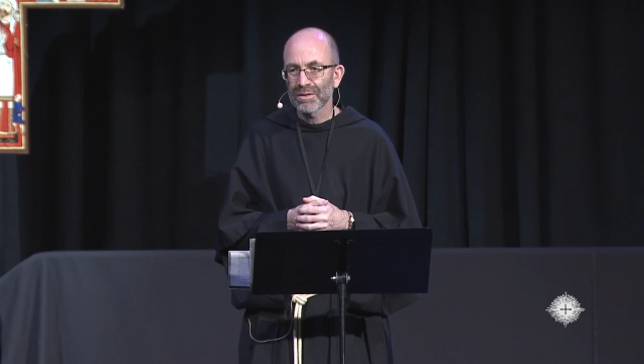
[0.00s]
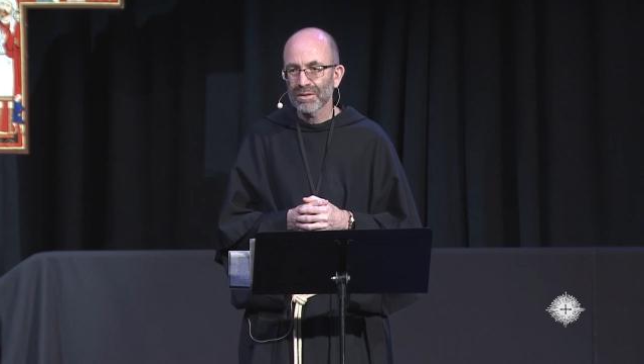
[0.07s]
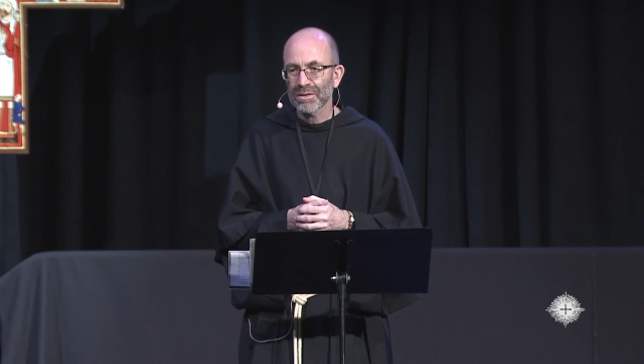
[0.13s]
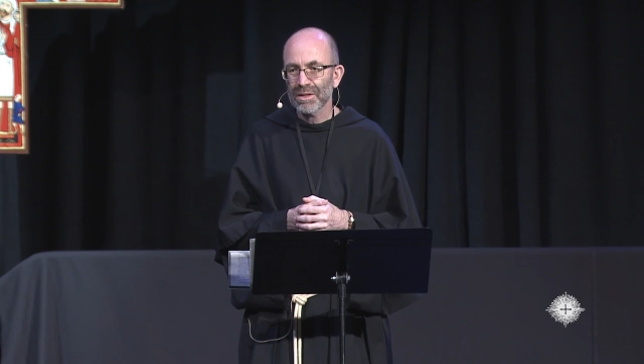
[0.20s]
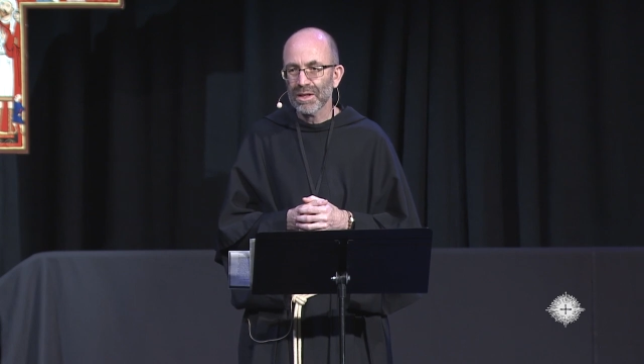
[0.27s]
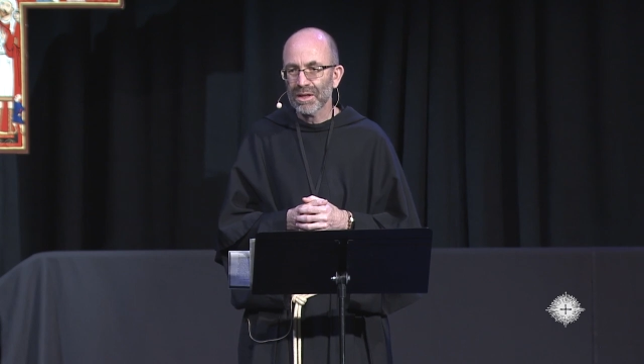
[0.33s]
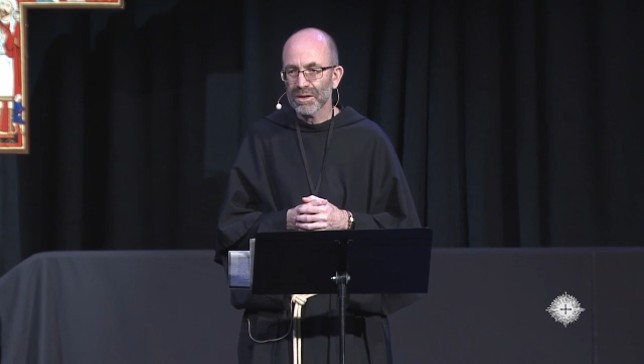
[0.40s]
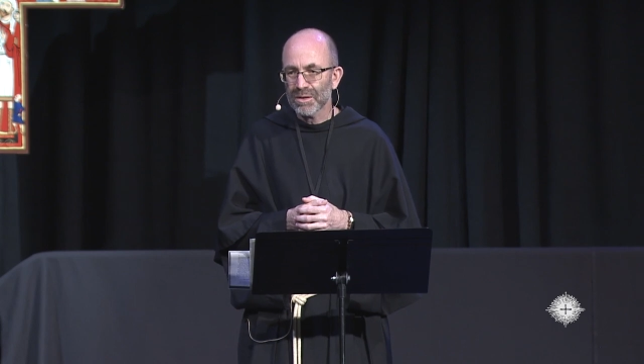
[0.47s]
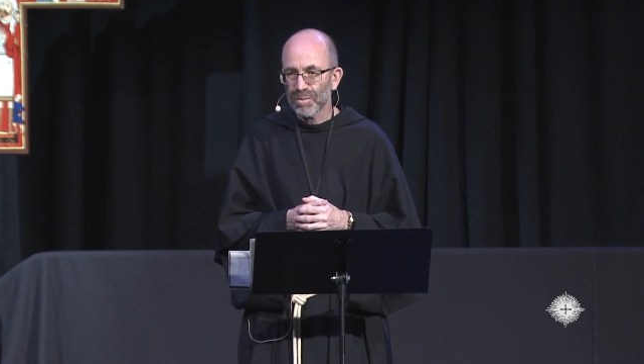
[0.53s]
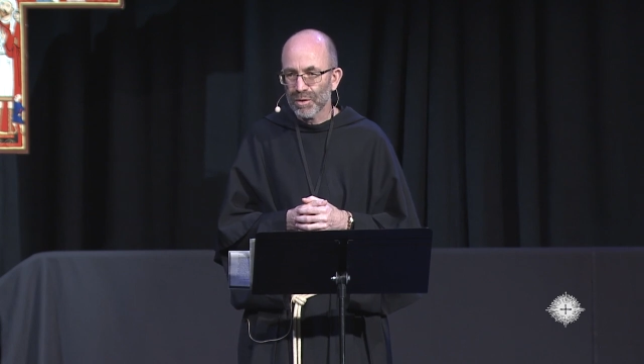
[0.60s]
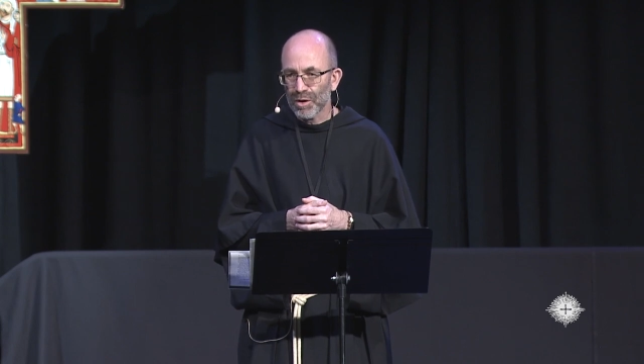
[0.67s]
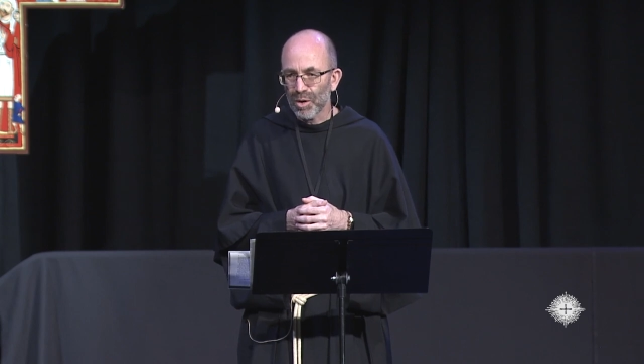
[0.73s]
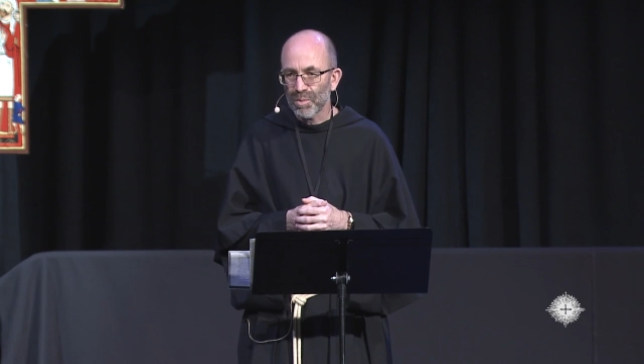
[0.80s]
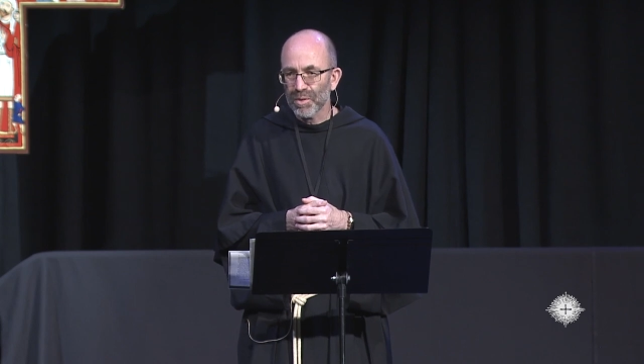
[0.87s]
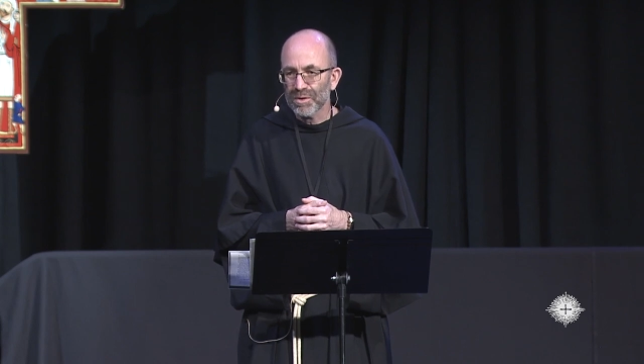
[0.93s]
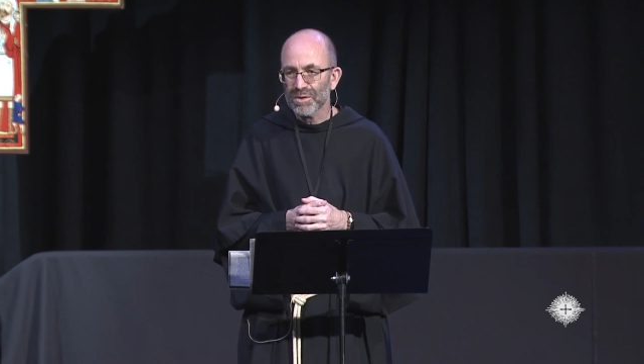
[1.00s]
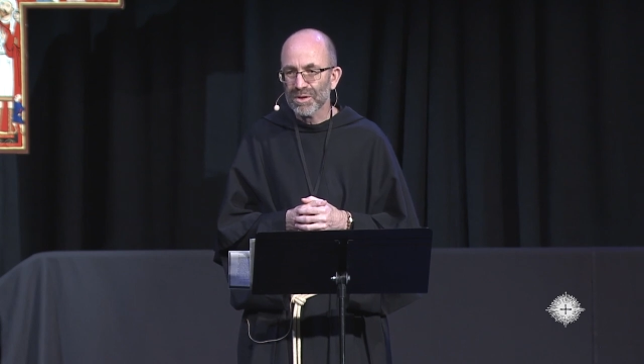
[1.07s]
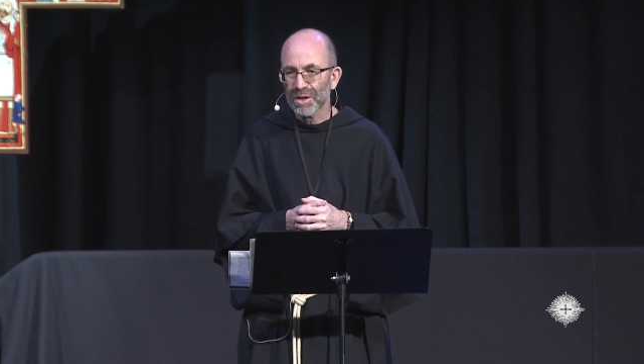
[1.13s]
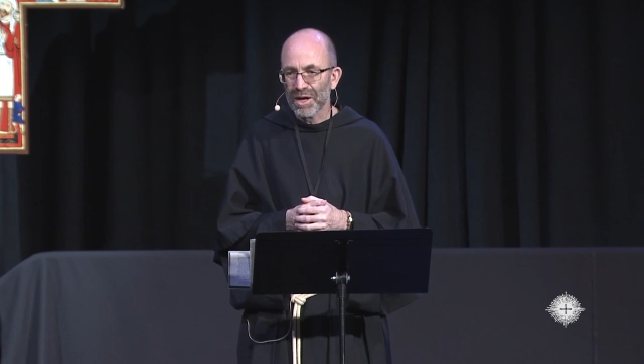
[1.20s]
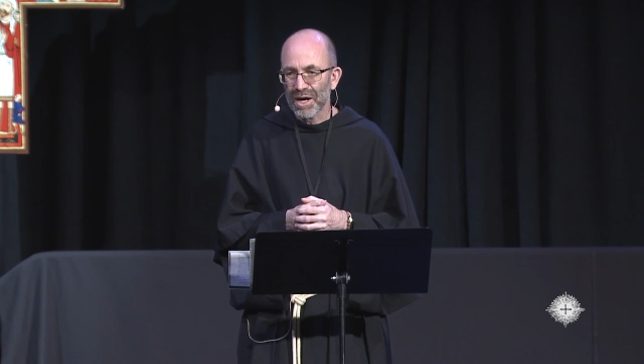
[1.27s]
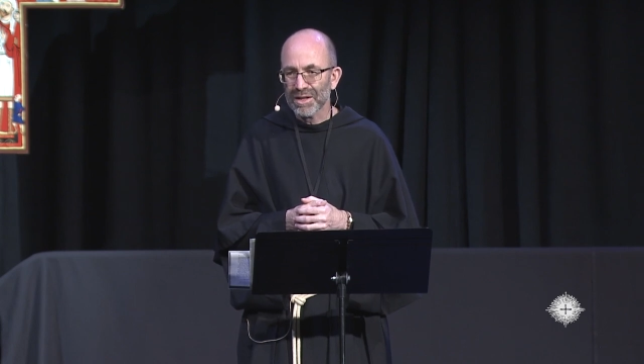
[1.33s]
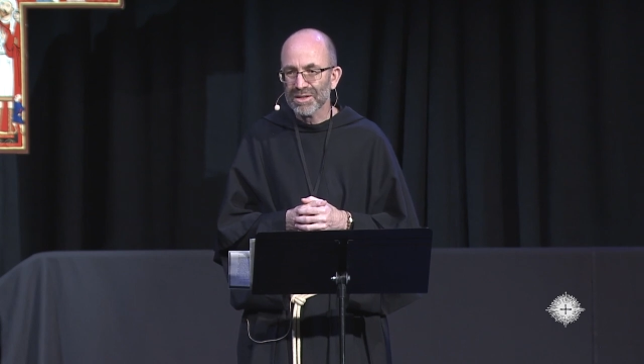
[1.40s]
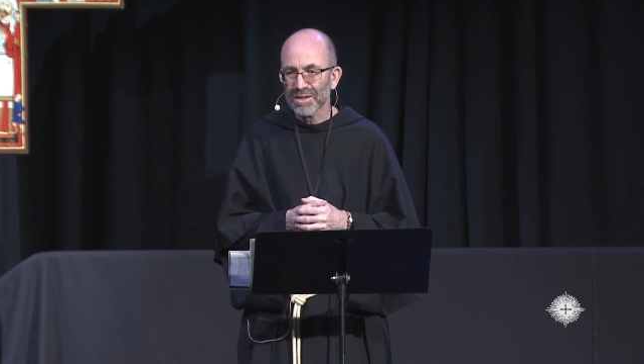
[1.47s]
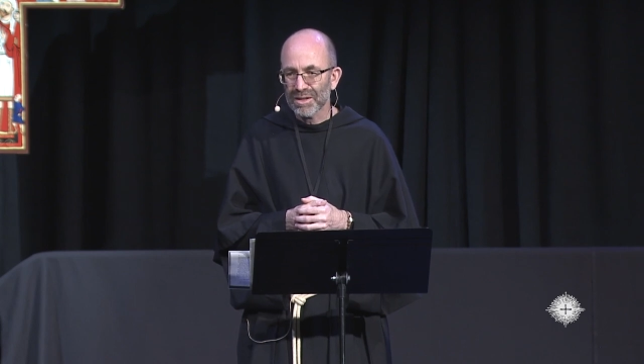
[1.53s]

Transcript: seeking to be open to God's